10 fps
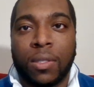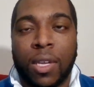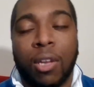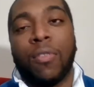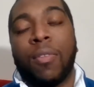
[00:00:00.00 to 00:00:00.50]

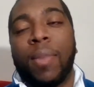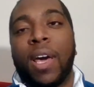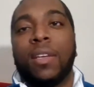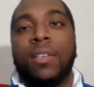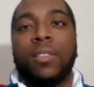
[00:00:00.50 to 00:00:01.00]
Hello,
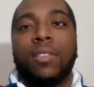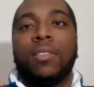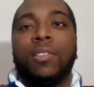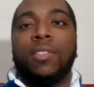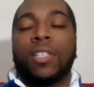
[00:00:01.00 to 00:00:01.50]
everybody.
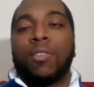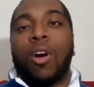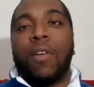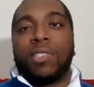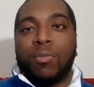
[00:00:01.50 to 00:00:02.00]
Justin
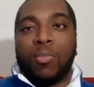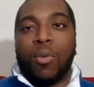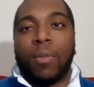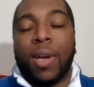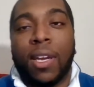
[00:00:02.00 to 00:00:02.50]
Harvison
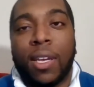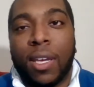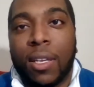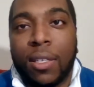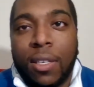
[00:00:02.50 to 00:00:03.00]
reporting back
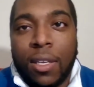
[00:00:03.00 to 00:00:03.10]
again.